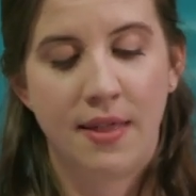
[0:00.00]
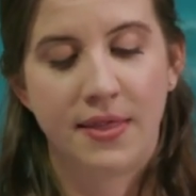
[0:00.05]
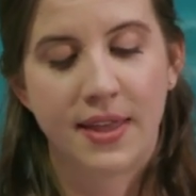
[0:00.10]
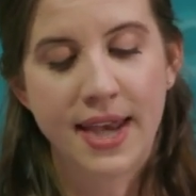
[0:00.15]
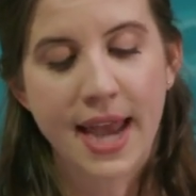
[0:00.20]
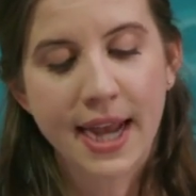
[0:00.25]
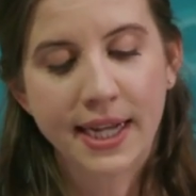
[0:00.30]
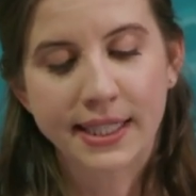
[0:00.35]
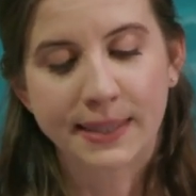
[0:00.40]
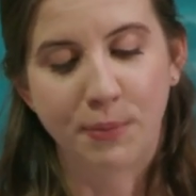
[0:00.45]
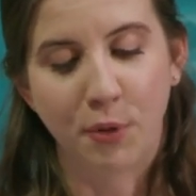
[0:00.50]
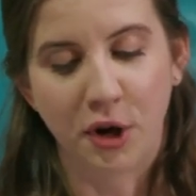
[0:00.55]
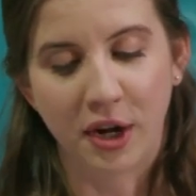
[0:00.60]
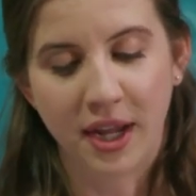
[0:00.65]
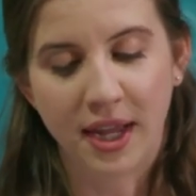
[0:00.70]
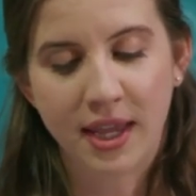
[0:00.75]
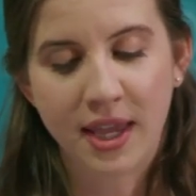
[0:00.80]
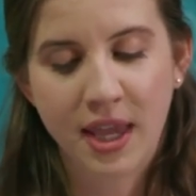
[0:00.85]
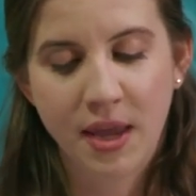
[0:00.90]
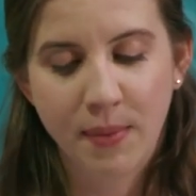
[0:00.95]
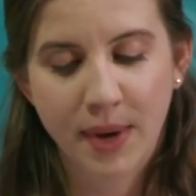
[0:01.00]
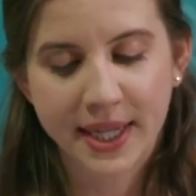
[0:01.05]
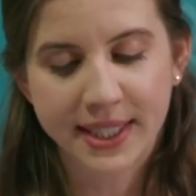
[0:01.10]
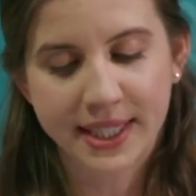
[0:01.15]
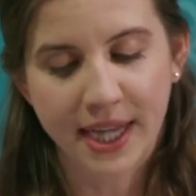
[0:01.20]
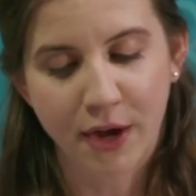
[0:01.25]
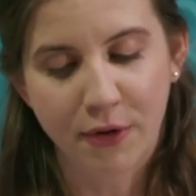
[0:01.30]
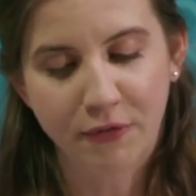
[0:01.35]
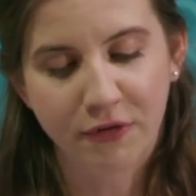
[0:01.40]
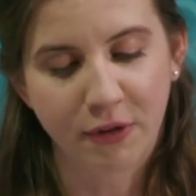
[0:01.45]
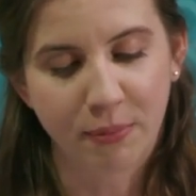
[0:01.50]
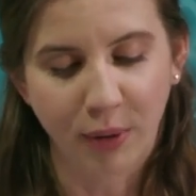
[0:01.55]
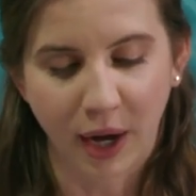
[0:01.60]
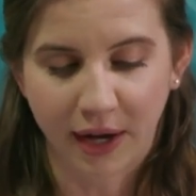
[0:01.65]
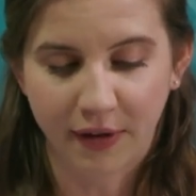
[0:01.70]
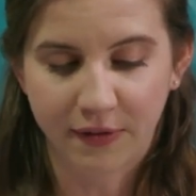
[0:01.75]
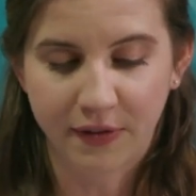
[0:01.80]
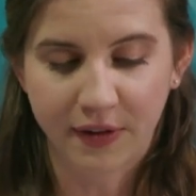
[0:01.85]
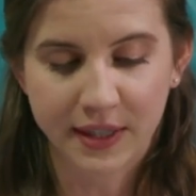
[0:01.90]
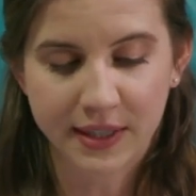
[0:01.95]
The next morning, he went down for
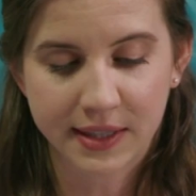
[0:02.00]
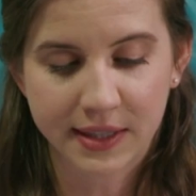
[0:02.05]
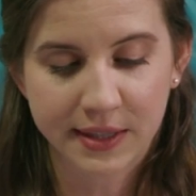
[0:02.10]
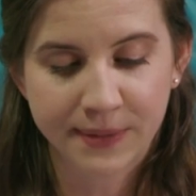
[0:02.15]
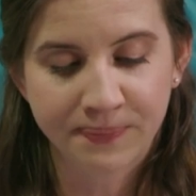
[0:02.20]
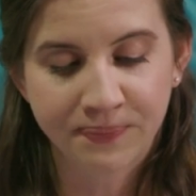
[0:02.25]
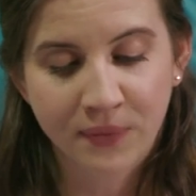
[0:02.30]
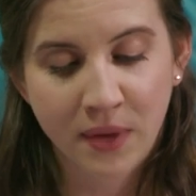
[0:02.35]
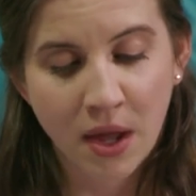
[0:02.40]
breakfast.